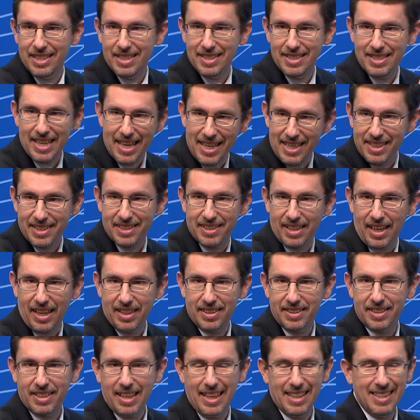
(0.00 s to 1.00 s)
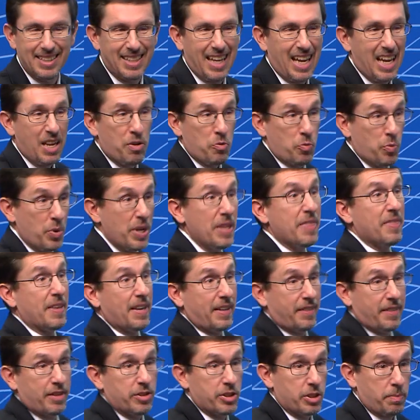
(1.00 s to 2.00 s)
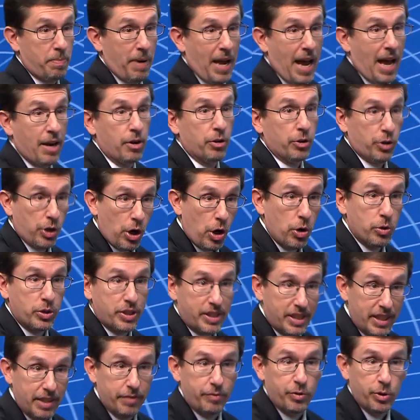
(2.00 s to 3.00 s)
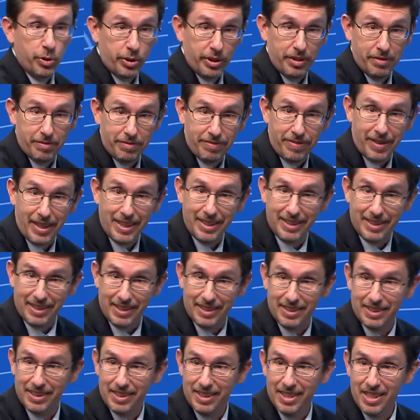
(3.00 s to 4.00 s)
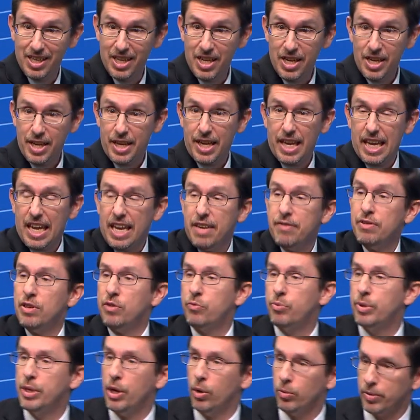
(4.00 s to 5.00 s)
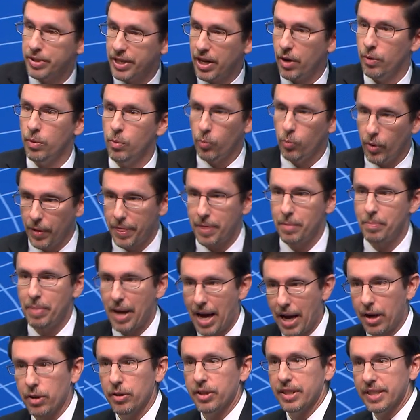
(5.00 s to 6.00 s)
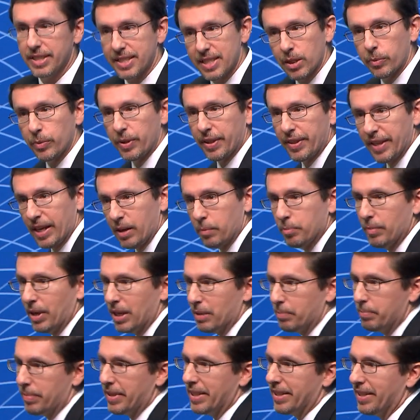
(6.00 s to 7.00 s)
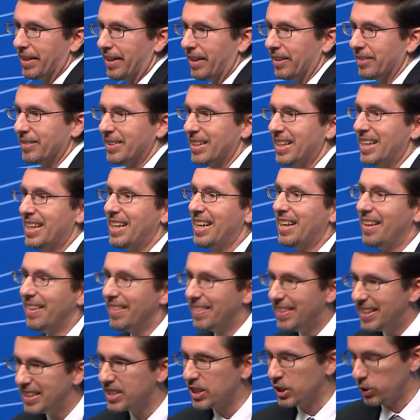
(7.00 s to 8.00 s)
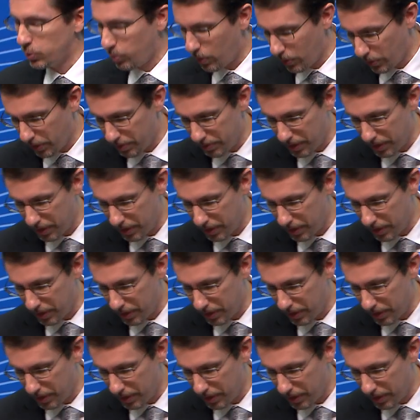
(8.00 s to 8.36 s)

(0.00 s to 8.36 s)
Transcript: data sets and say, we think there's a pattern, go see if you can find it. Even if we don't tell what the pattern is that we think might be there. This is what we